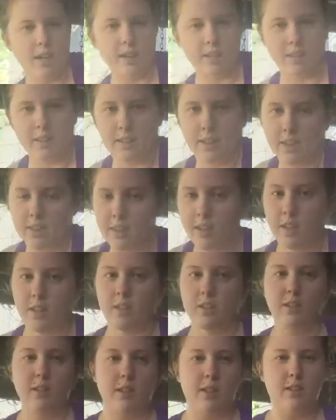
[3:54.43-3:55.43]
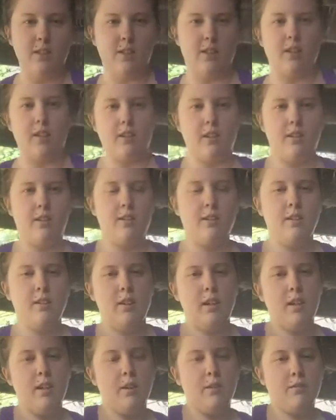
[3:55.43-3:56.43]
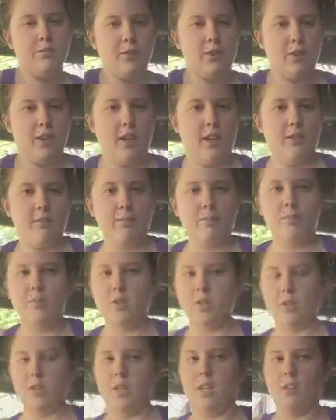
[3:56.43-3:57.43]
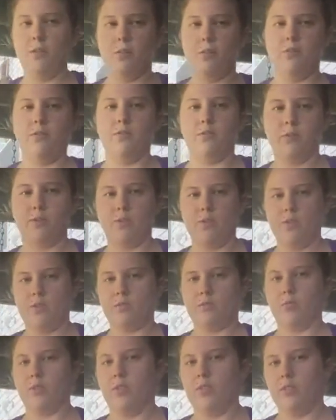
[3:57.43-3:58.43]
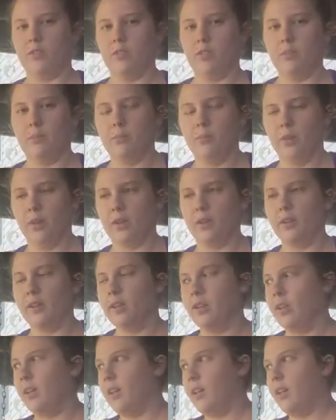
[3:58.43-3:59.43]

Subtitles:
side and then not the other, like it's gonna fall down. So the equal force is really, really important.